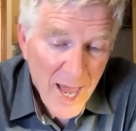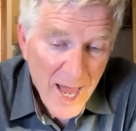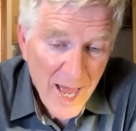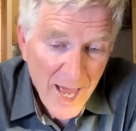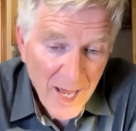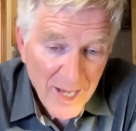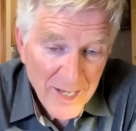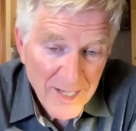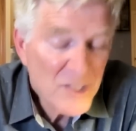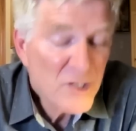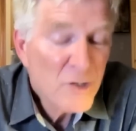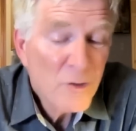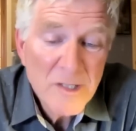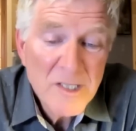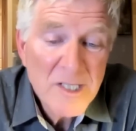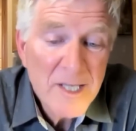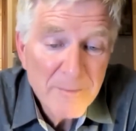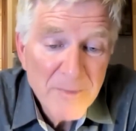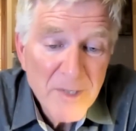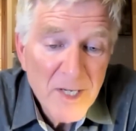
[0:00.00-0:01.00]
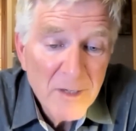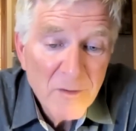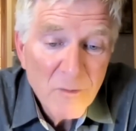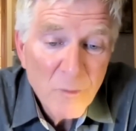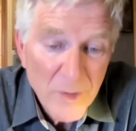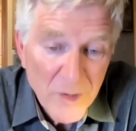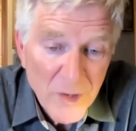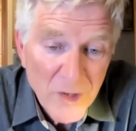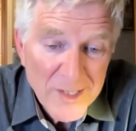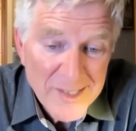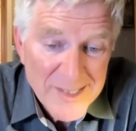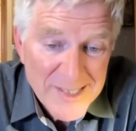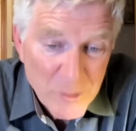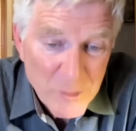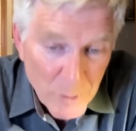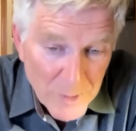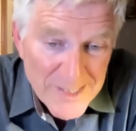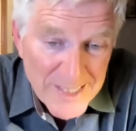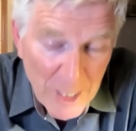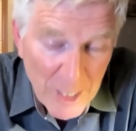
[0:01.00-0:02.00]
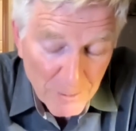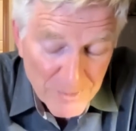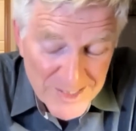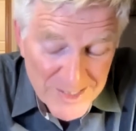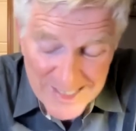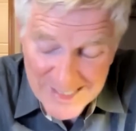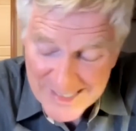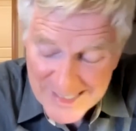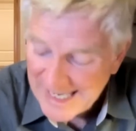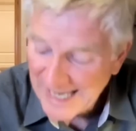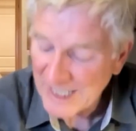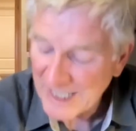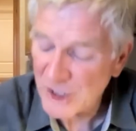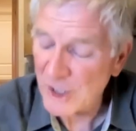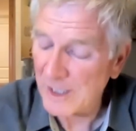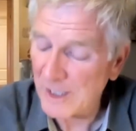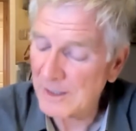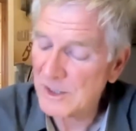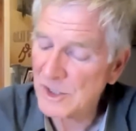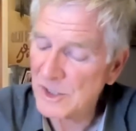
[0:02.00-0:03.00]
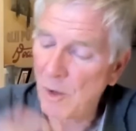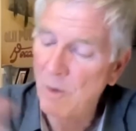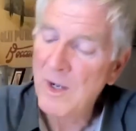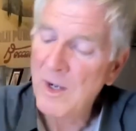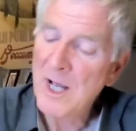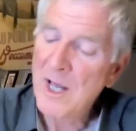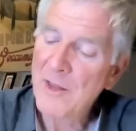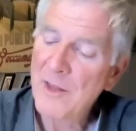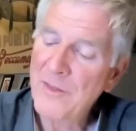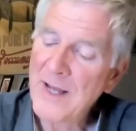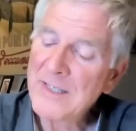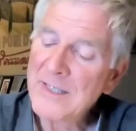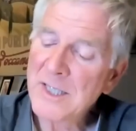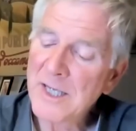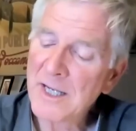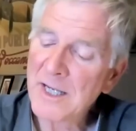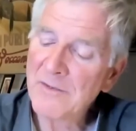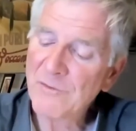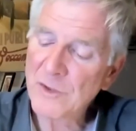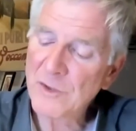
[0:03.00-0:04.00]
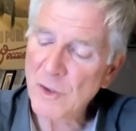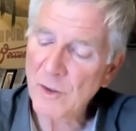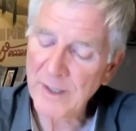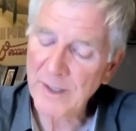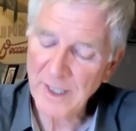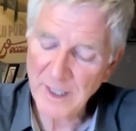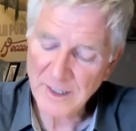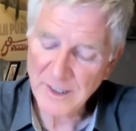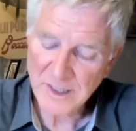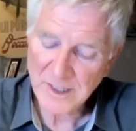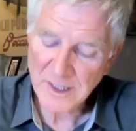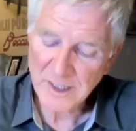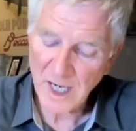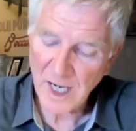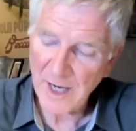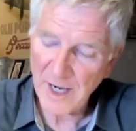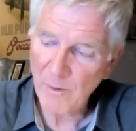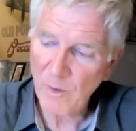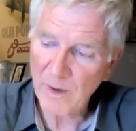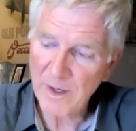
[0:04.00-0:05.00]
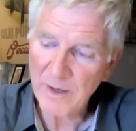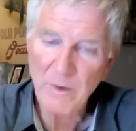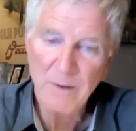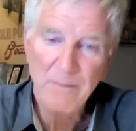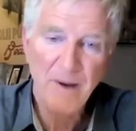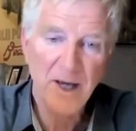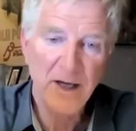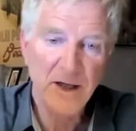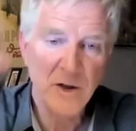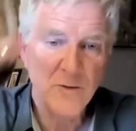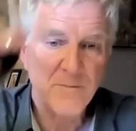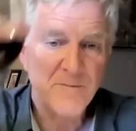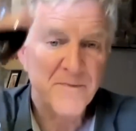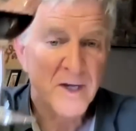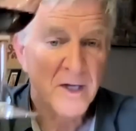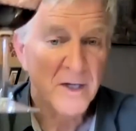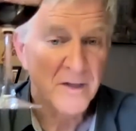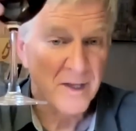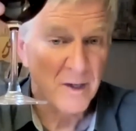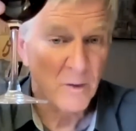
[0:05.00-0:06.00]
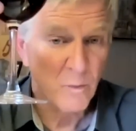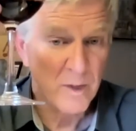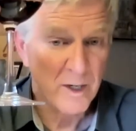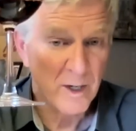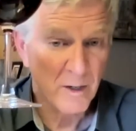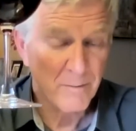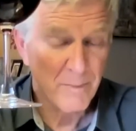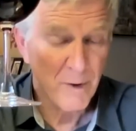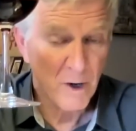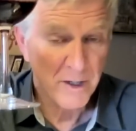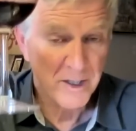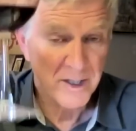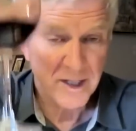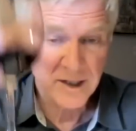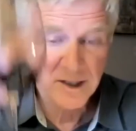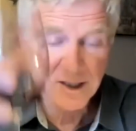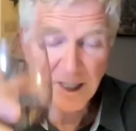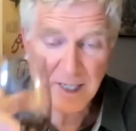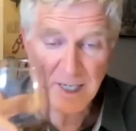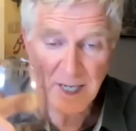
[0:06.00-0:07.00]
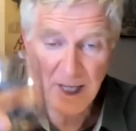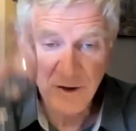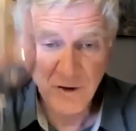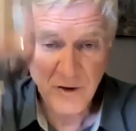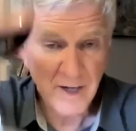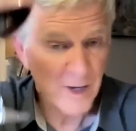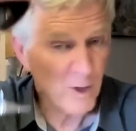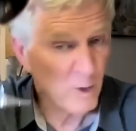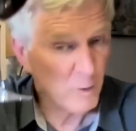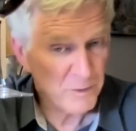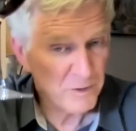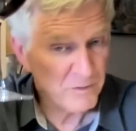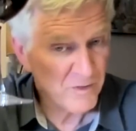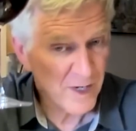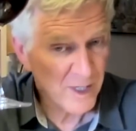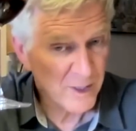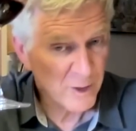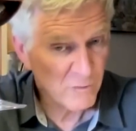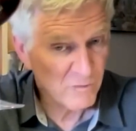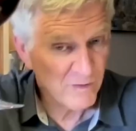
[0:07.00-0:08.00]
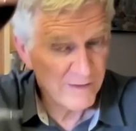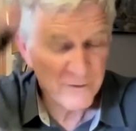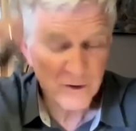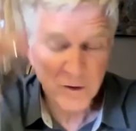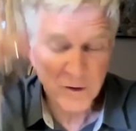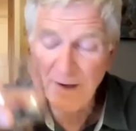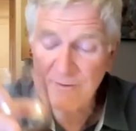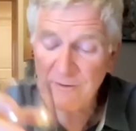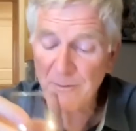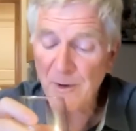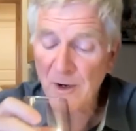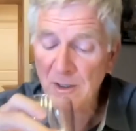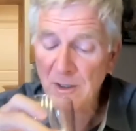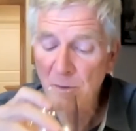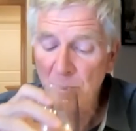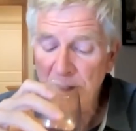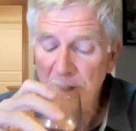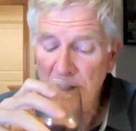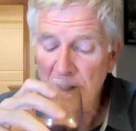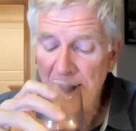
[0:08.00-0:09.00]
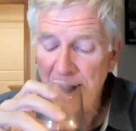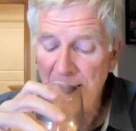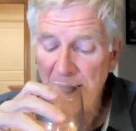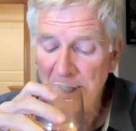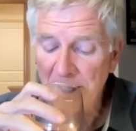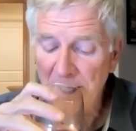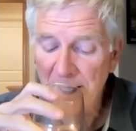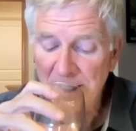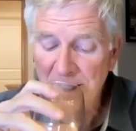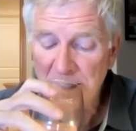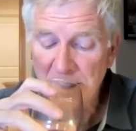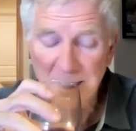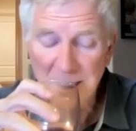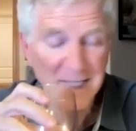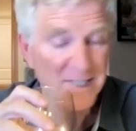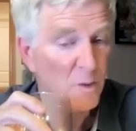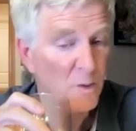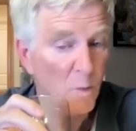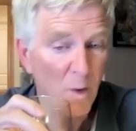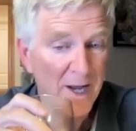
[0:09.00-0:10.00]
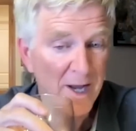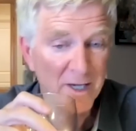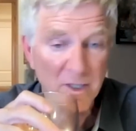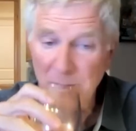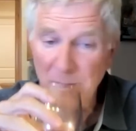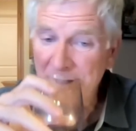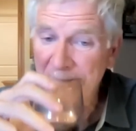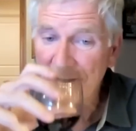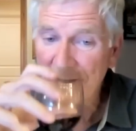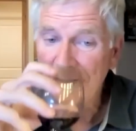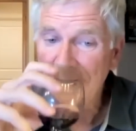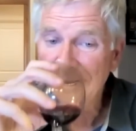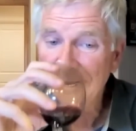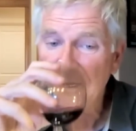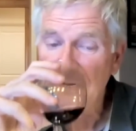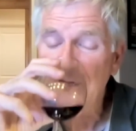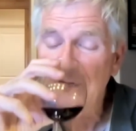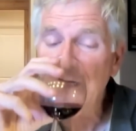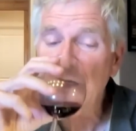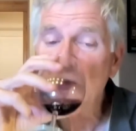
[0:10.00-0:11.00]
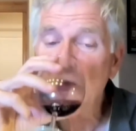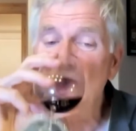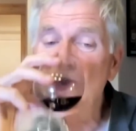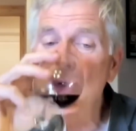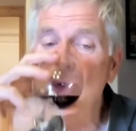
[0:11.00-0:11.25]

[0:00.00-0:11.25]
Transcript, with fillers: uh, as soon as I'm done with this Swiss Alps section. So thanks again for joining us. I want to remind you that we are partying together. I hope you've got your favorite travel partner with you and a nice glass of wine or whatever you like to drink